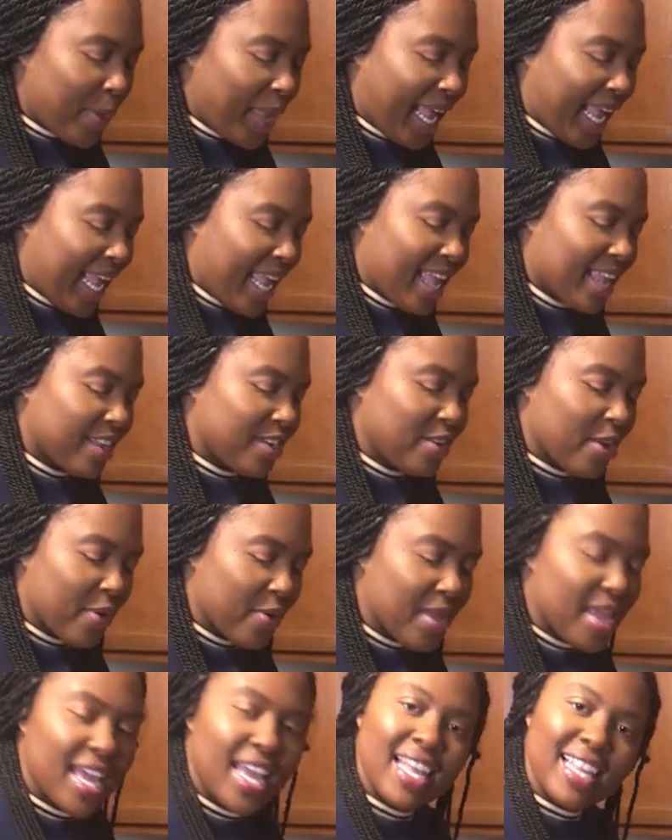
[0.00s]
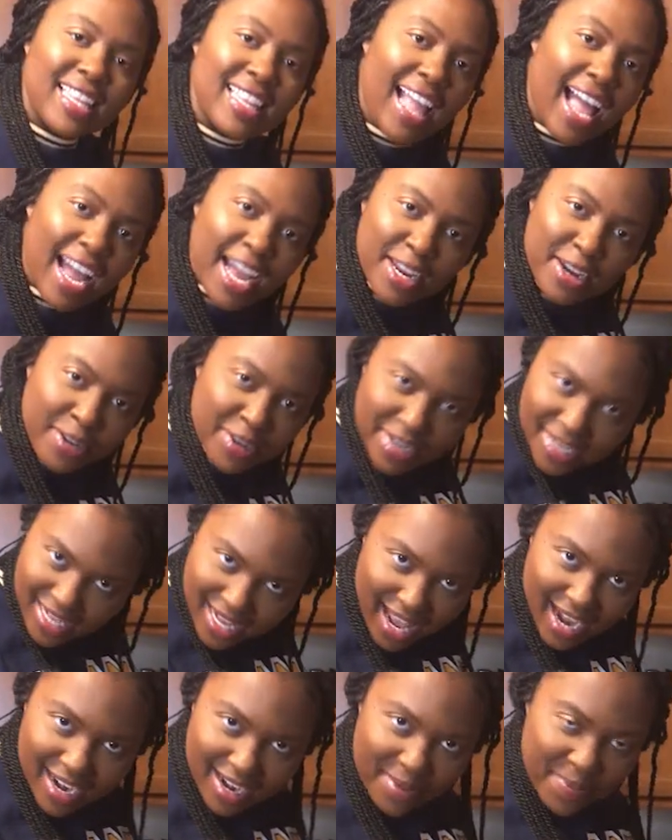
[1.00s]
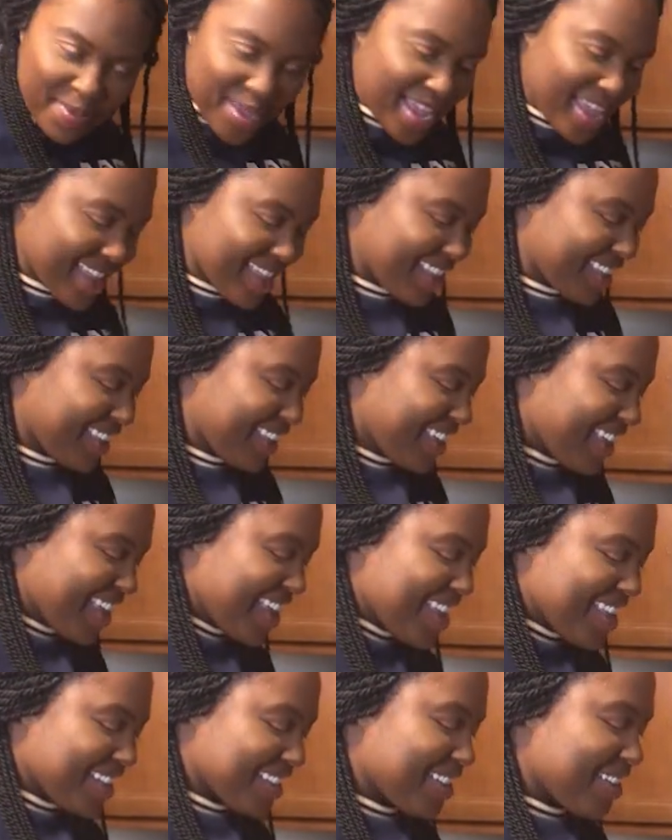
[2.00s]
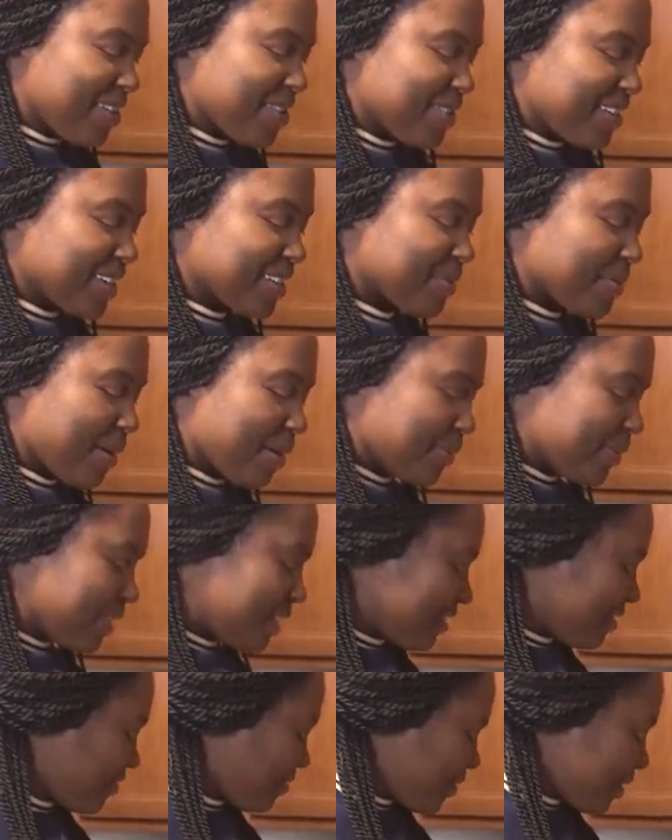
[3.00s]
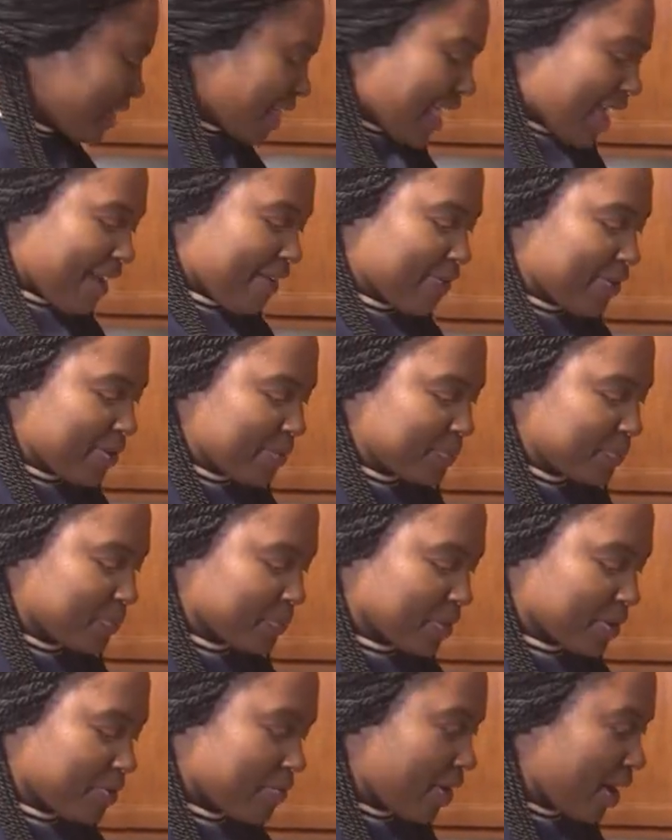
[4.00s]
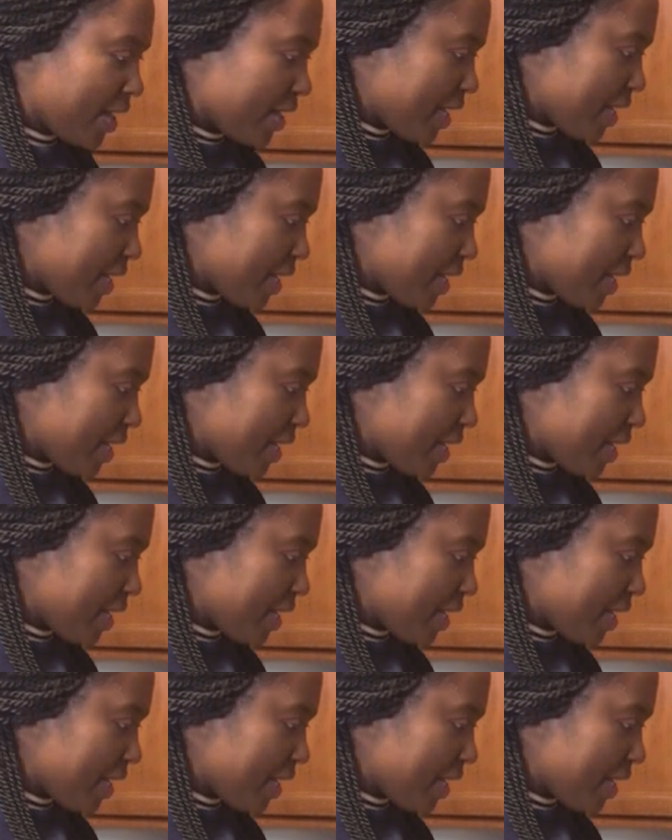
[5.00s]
pan, you know, knocking on the side of the pan. So that's why we laughing right